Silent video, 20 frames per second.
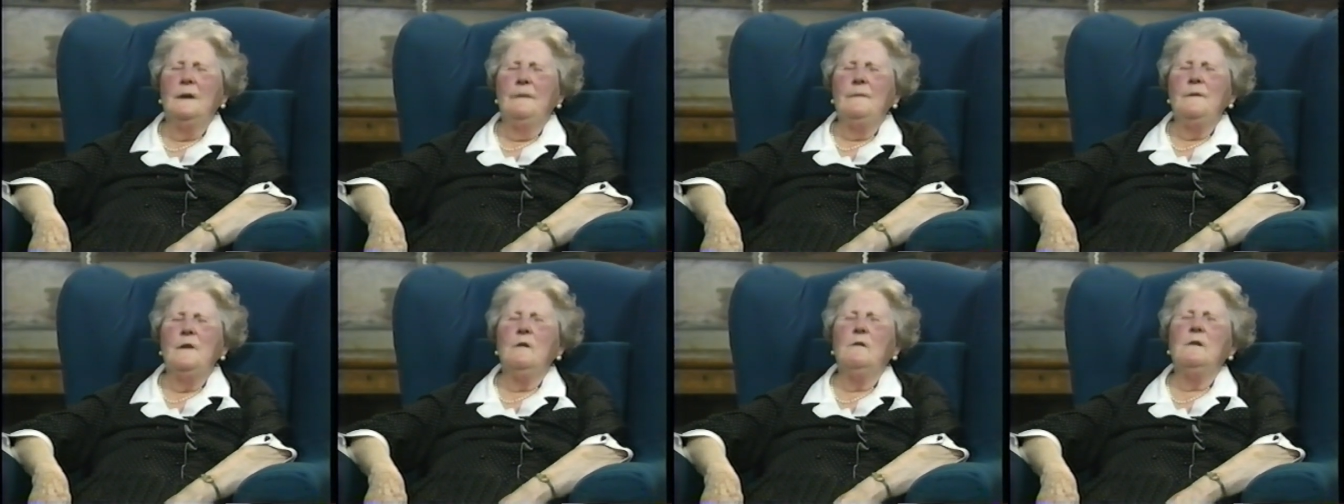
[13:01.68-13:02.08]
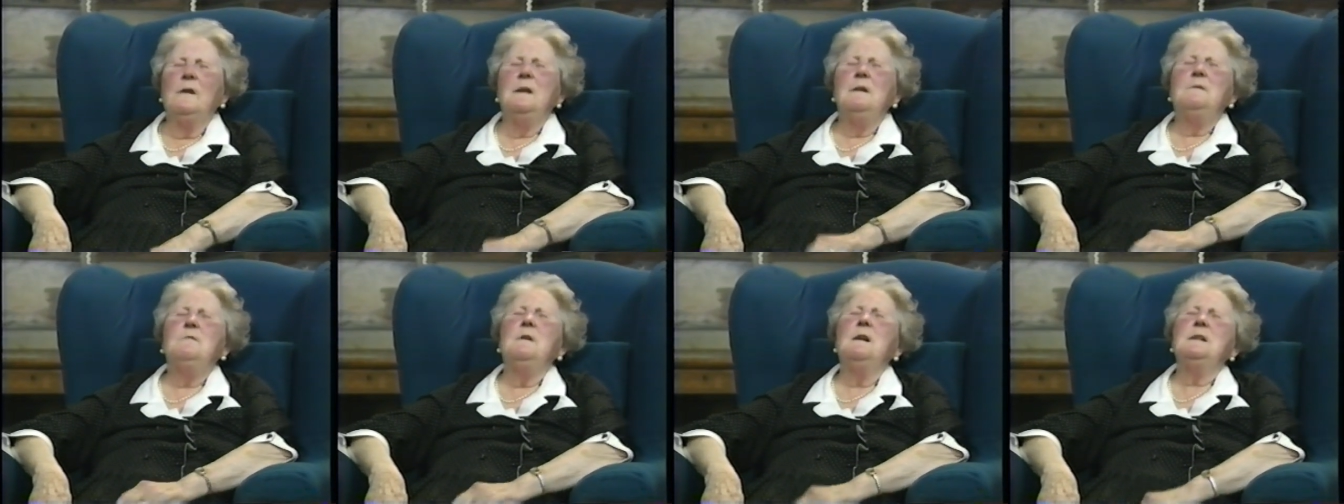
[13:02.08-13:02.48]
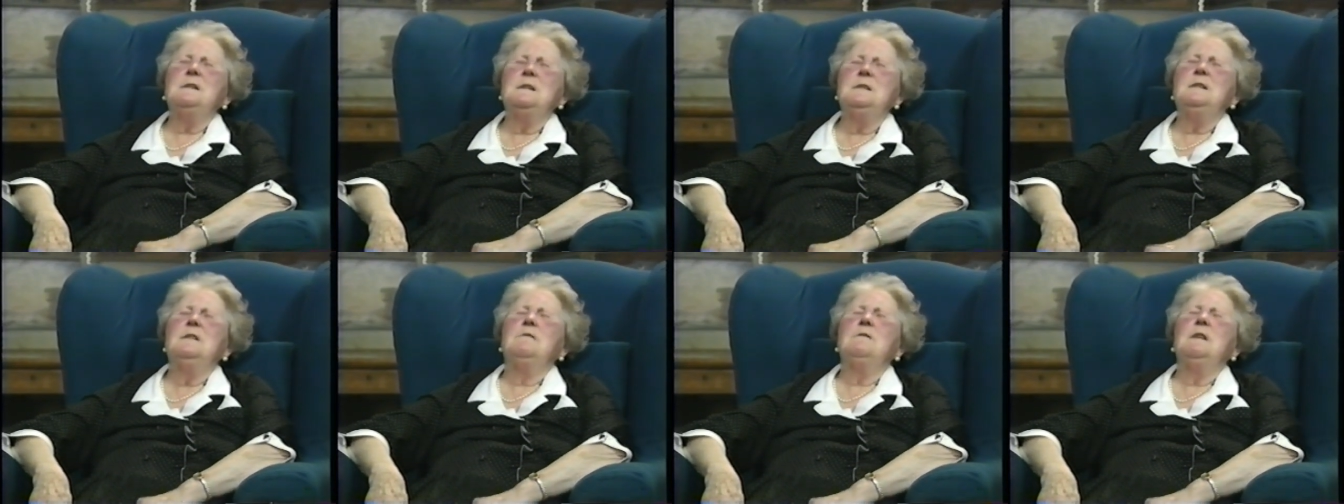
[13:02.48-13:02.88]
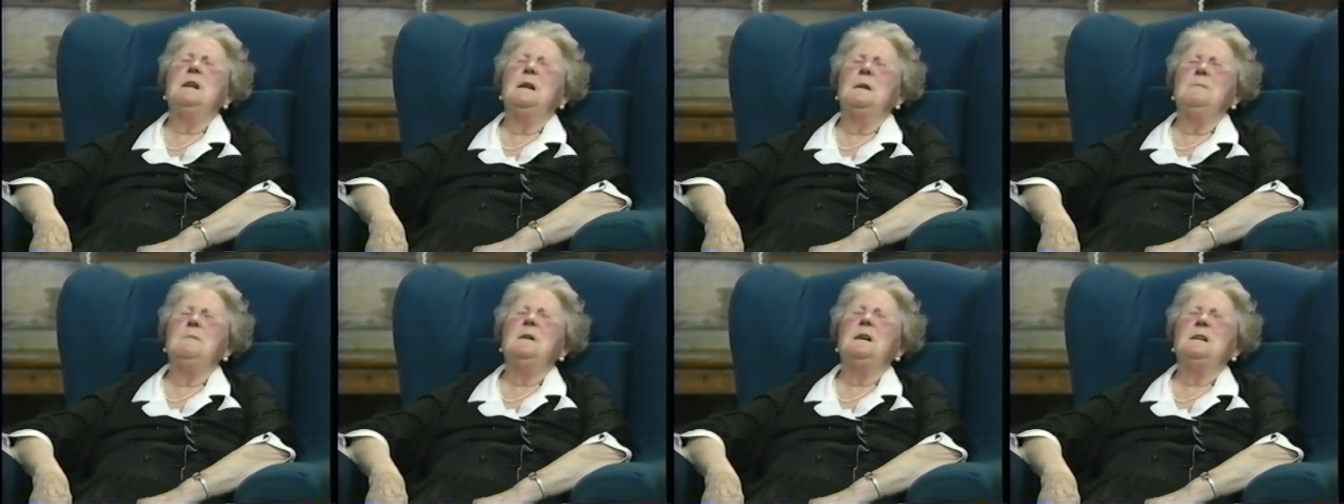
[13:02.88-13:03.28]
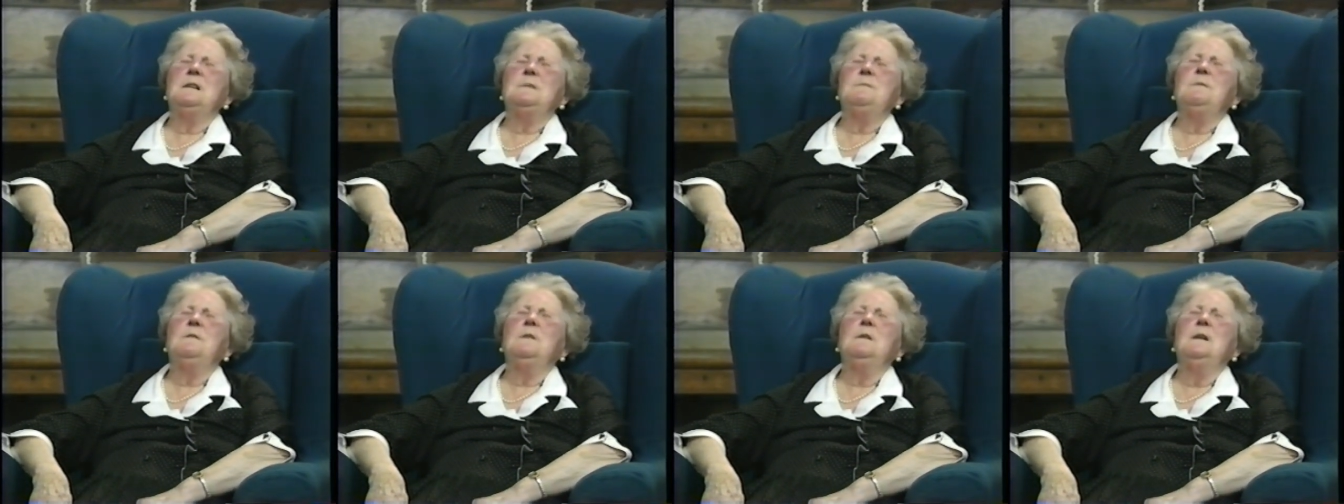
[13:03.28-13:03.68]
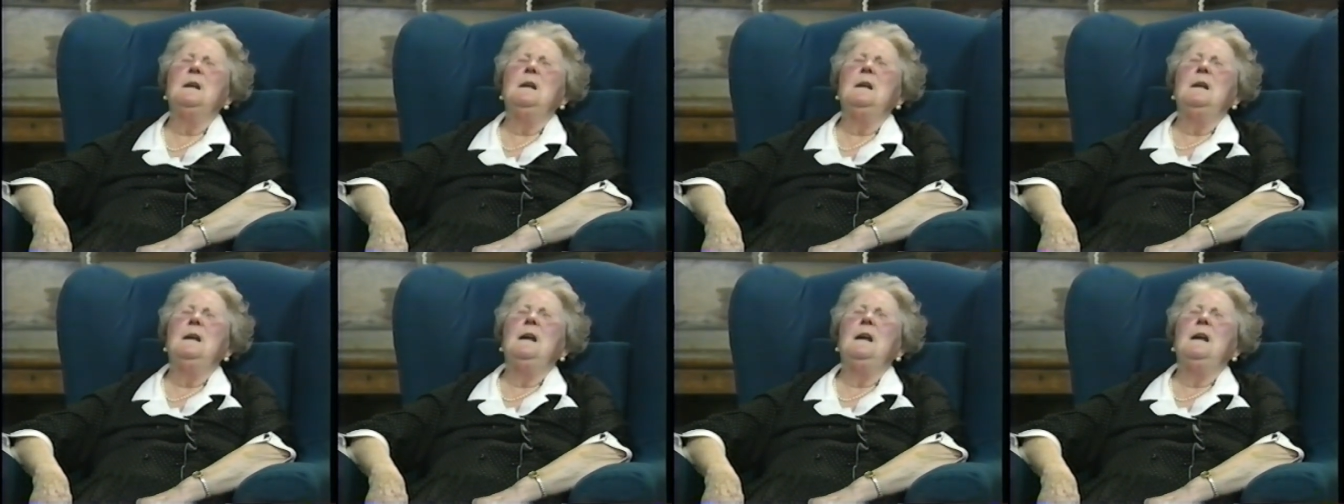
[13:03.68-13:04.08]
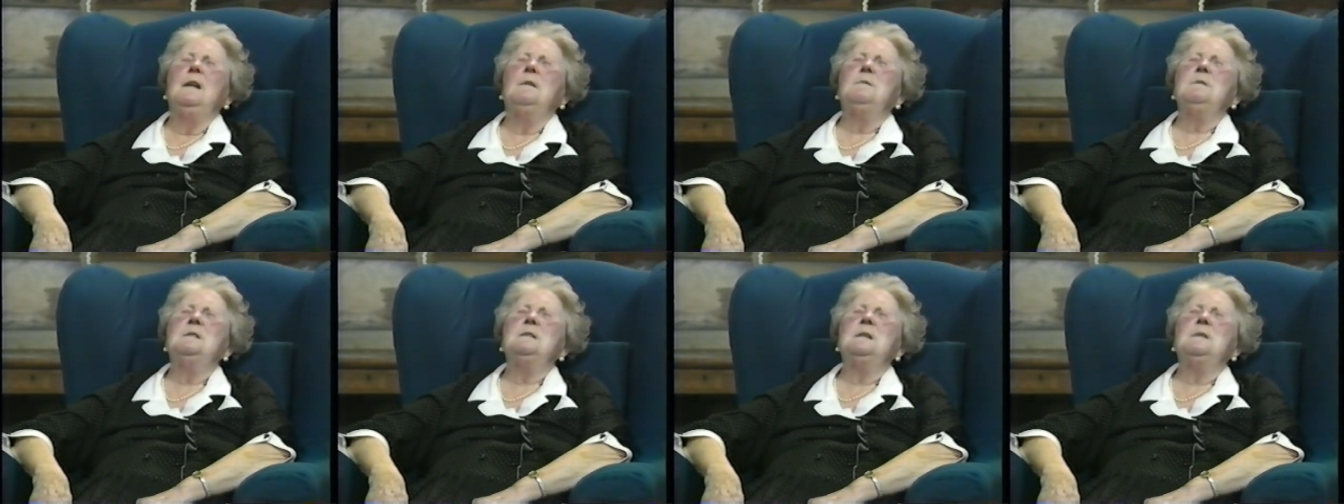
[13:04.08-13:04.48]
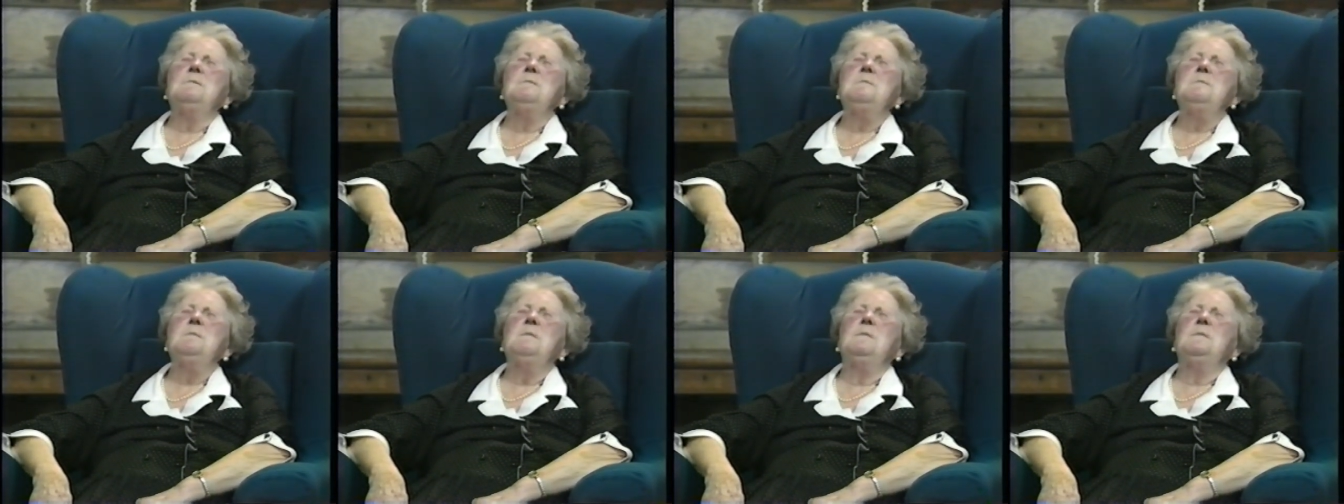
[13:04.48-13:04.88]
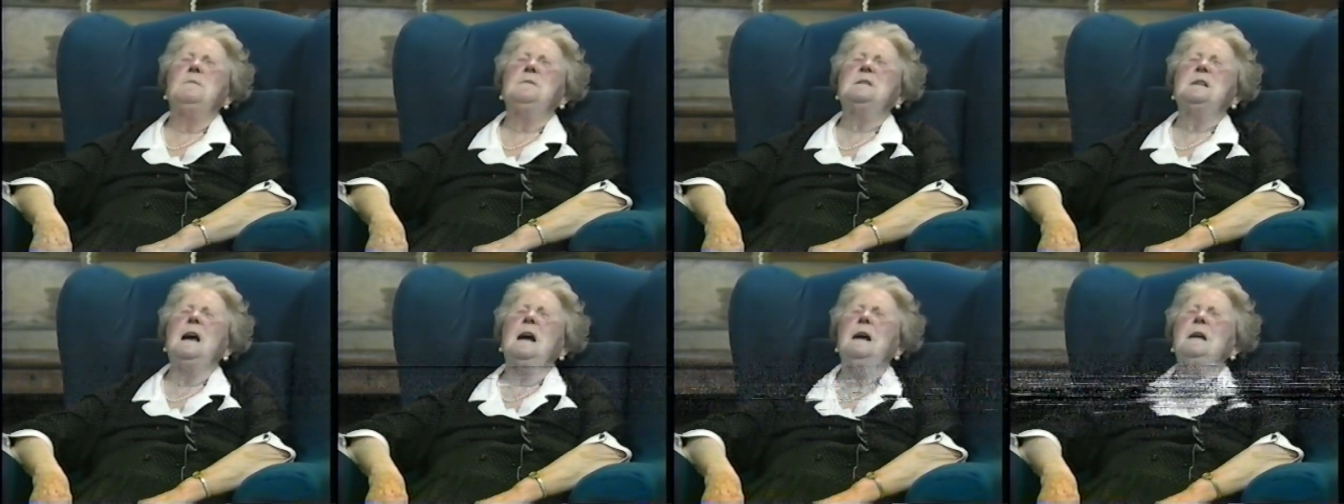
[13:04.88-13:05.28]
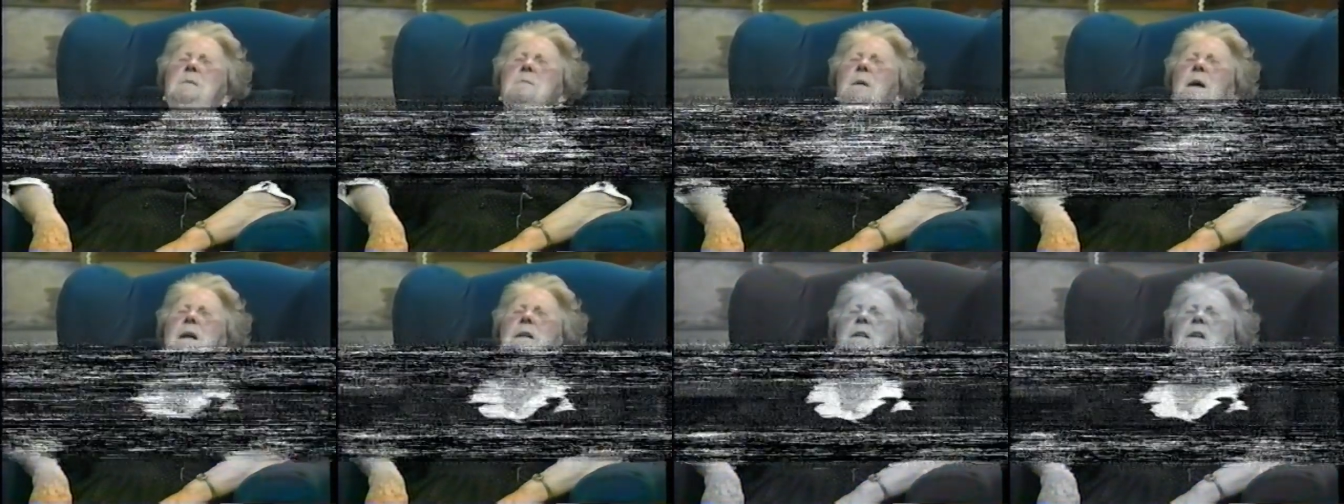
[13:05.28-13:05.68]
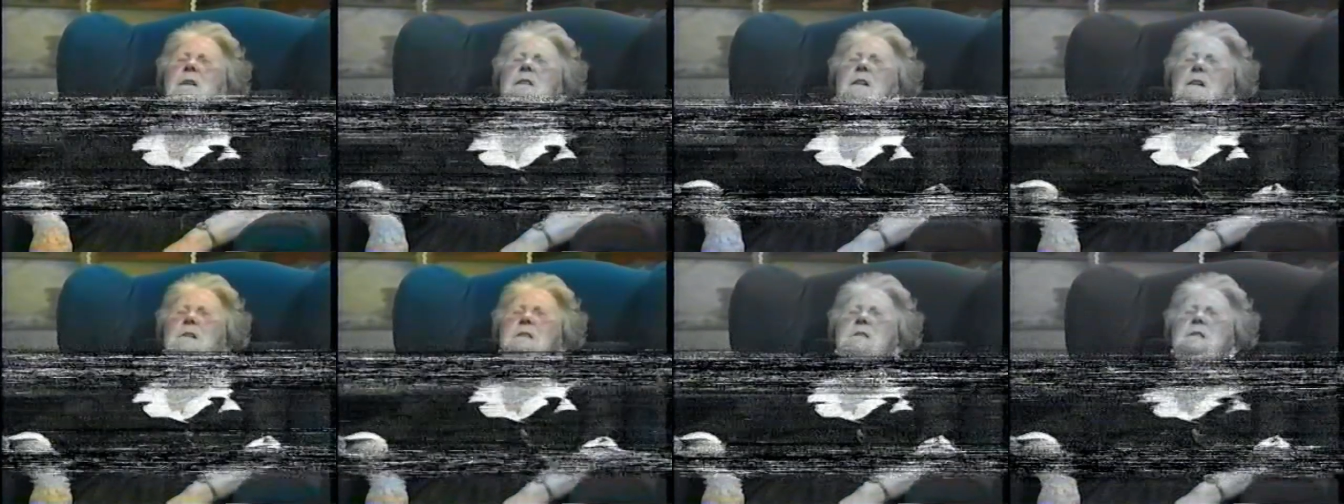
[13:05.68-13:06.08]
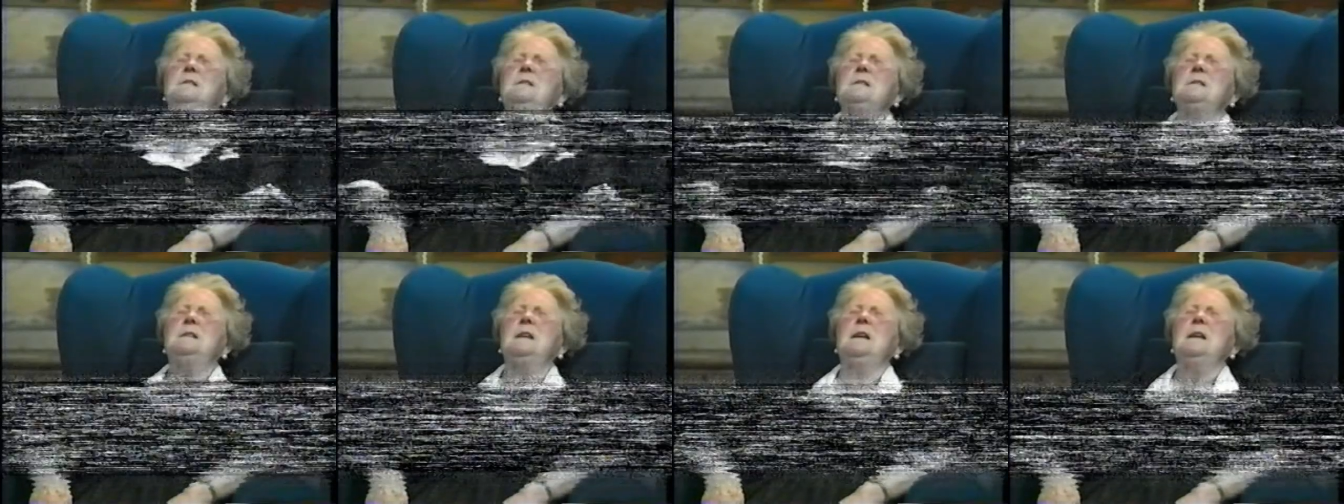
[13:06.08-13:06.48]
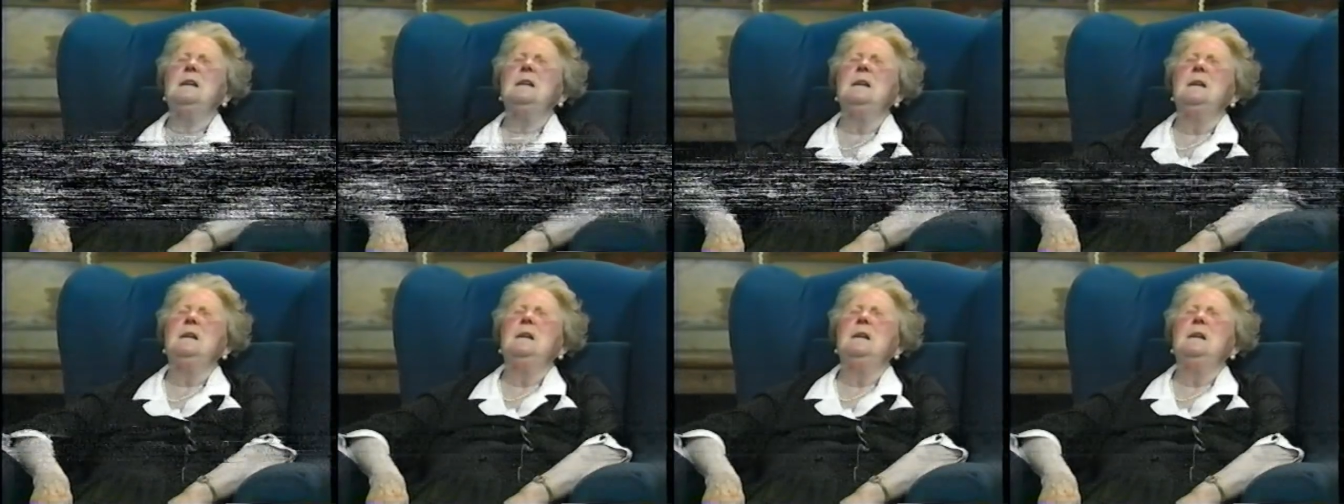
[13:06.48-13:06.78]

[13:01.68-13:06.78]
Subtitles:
or it wasn't a real passport, it was signed by the consul saying,